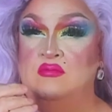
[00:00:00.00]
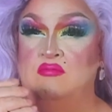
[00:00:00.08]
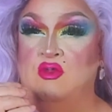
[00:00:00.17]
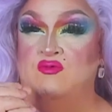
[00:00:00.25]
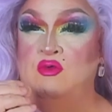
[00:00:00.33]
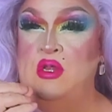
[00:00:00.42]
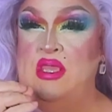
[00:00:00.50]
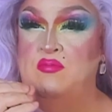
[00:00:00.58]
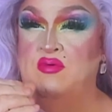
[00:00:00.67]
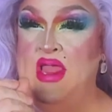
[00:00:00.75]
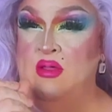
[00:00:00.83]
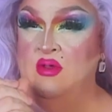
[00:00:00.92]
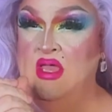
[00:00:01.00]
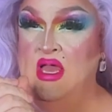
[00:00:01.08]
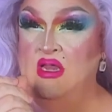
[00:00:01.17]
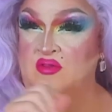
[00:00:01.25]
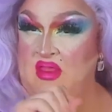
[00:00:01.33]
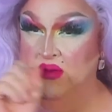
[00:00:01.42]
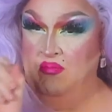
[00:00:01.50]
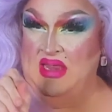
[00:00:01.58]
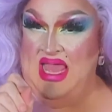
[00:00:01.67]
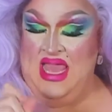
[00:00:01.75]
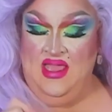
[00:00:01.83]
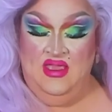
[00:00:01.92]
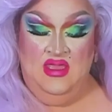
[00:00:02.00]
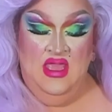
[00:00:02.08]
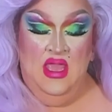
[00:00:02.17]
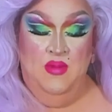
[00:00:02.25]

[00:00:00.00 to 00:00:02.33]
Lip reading: maroony brown color than a black,